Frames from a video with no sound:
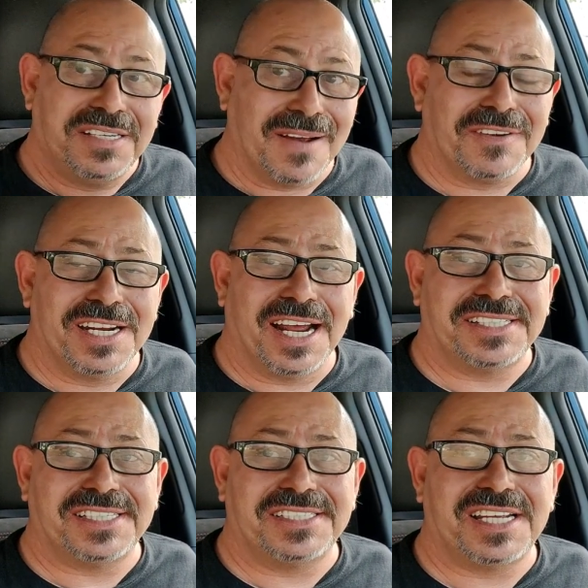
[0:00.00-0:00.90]
Definitely
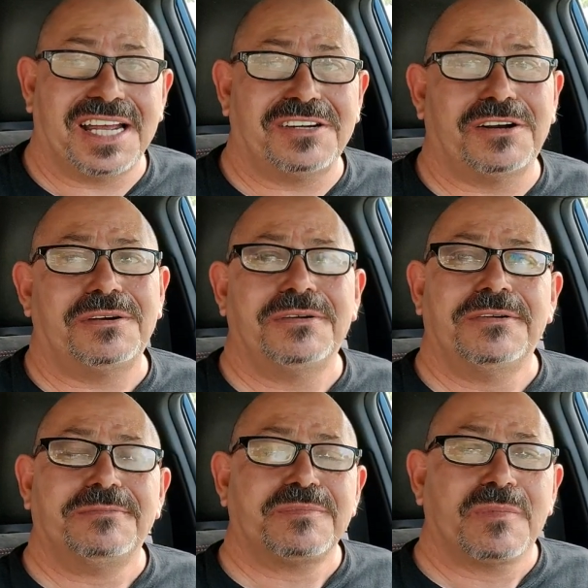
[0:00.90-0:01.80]
nice and tender.
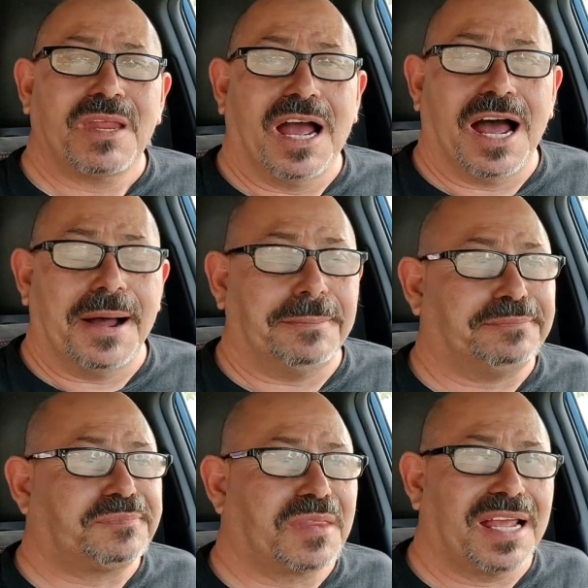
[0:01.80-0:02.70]

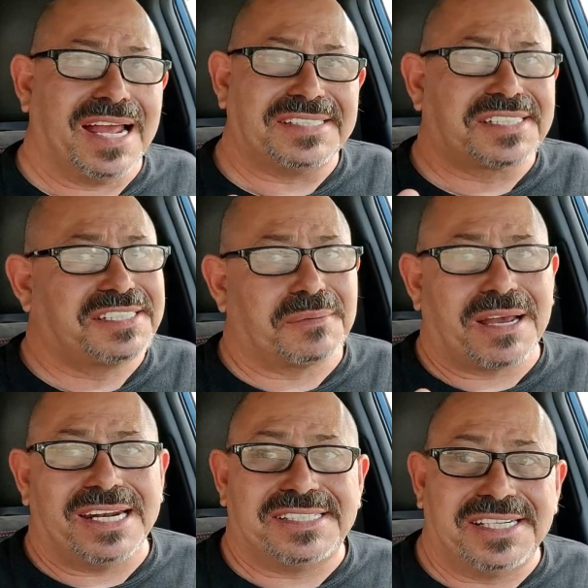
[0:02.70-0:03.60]
Um, has some
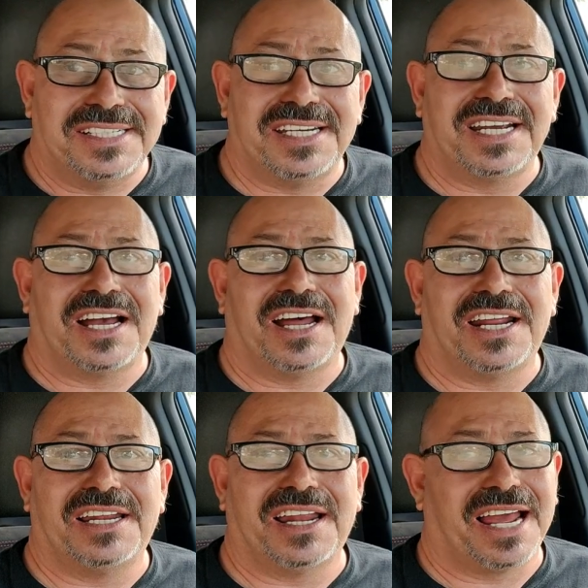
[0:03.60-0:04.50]
kind of seasoning
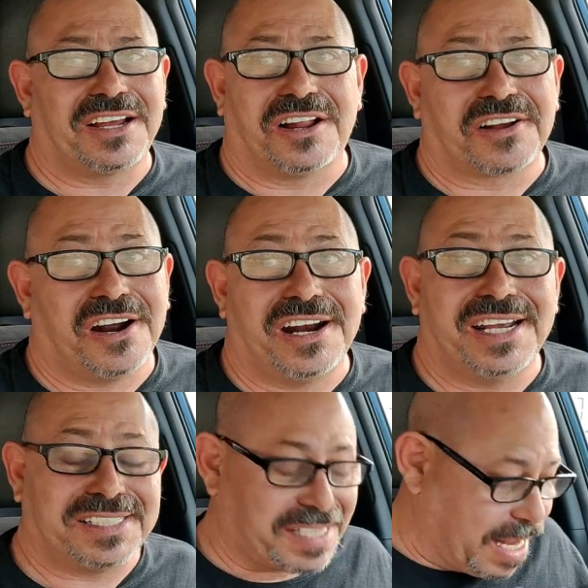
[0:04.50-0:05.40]
on it, like all carne
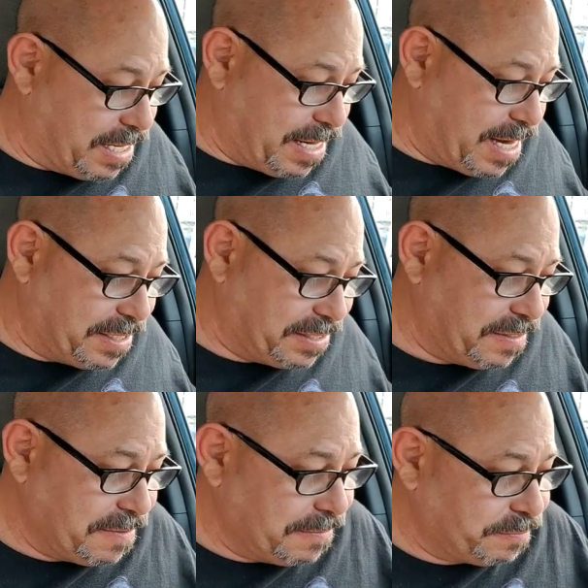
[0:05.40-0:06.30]
asada
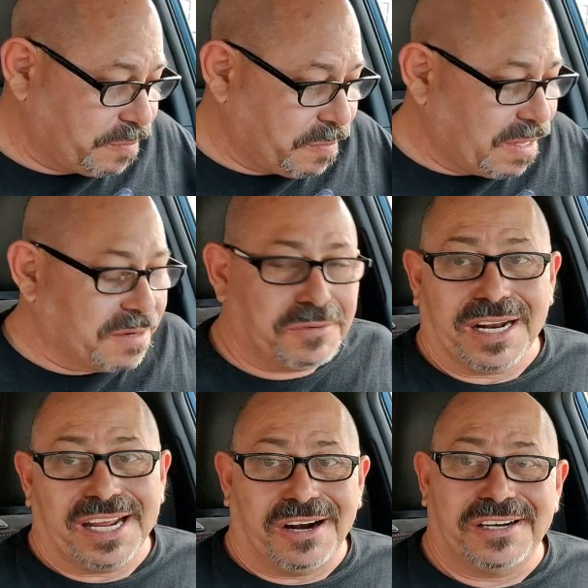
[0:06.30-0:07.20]
does.
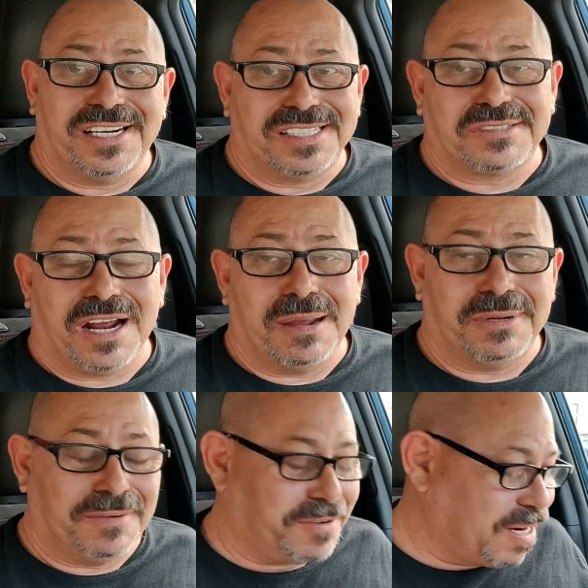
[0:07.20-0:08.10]
Really hard to
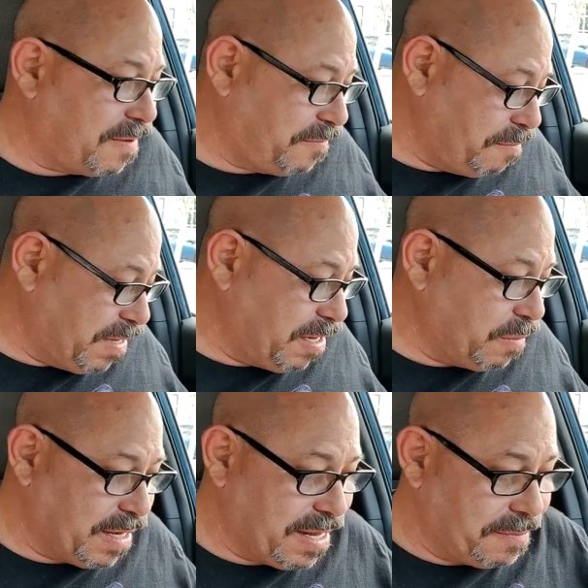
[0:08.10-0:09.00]
describe it if you're not
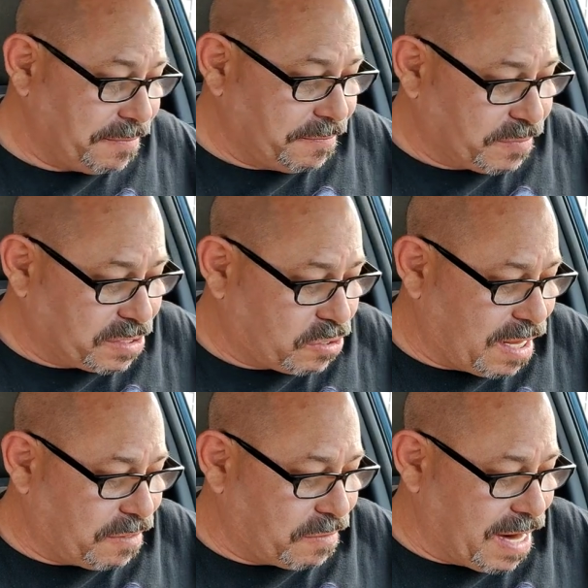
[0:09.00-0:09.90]
familiar with it. Let's
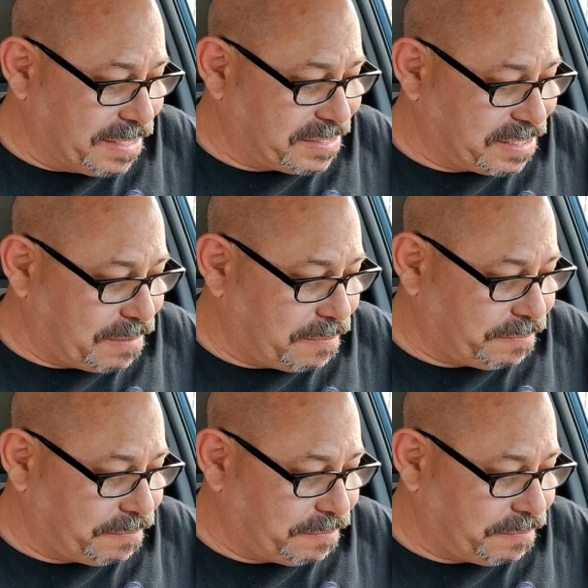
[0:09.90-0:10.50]
try the rice.